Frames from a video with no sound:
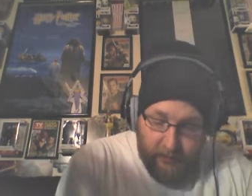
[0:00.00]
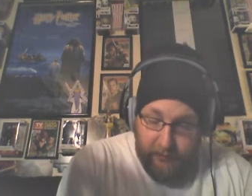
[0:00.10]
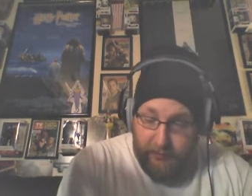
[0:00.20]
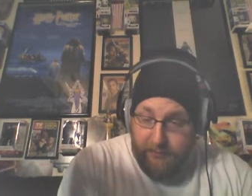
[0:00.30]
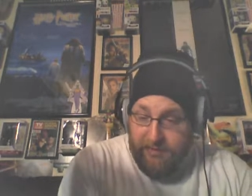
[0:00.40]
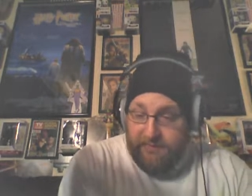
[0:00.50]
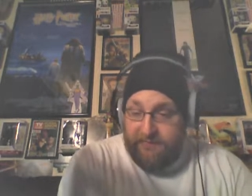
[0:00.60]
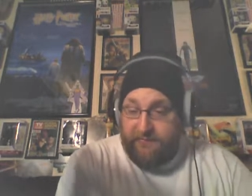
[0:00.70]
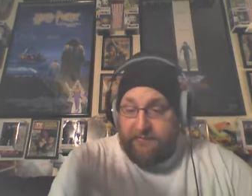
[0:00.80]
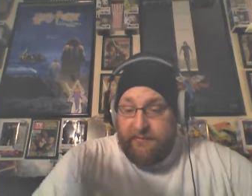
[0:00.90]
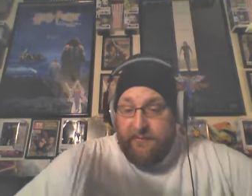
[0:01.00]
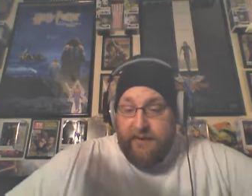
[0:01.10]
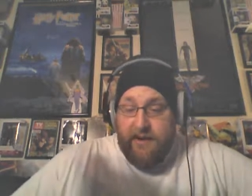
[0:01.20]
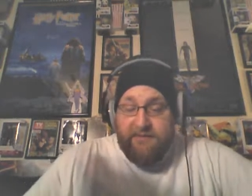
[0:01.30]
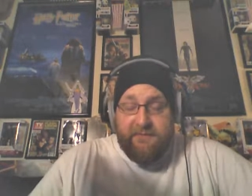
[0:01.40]
Louie wants
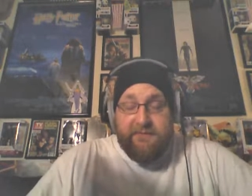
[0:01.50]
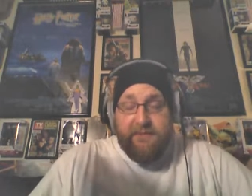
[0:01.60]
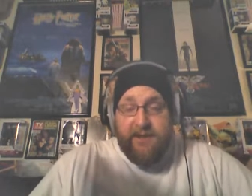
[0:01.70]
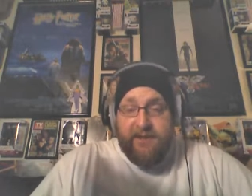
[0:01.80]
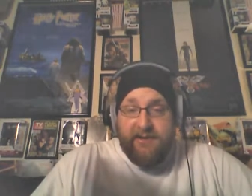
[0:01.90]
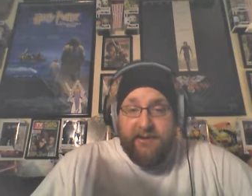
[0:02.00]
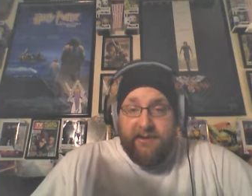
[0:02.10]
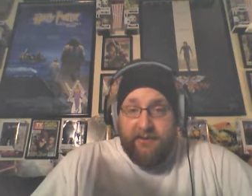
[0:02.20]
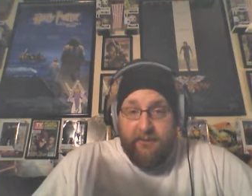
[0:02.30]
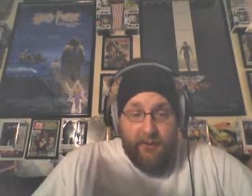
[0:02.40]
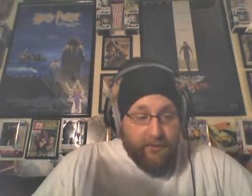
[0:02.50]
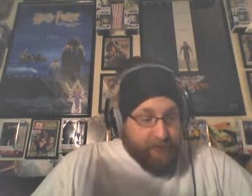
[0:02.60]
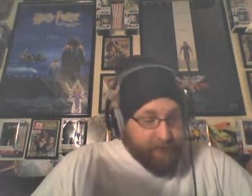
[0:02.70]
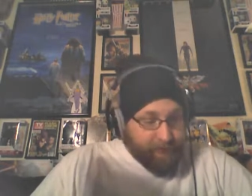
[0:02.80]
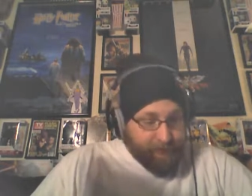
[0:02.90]
our favorite indie hero.